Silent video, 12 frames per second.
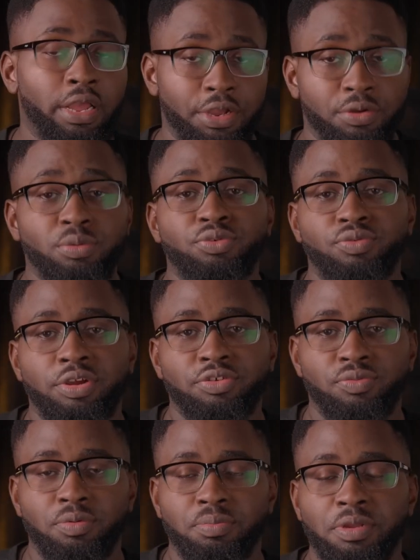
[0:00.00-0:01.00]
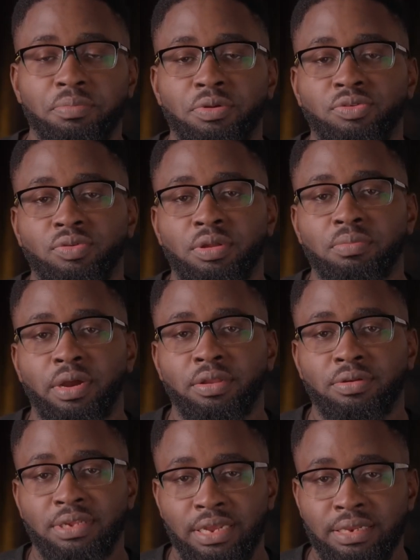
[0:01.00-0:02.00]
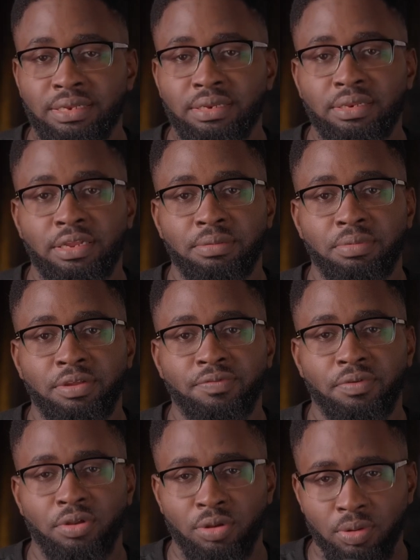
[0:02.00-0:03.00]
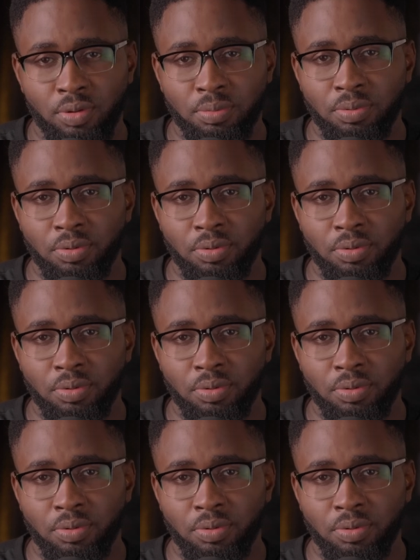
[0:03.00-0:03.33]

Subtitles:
A good range would be between -18 dB for the lower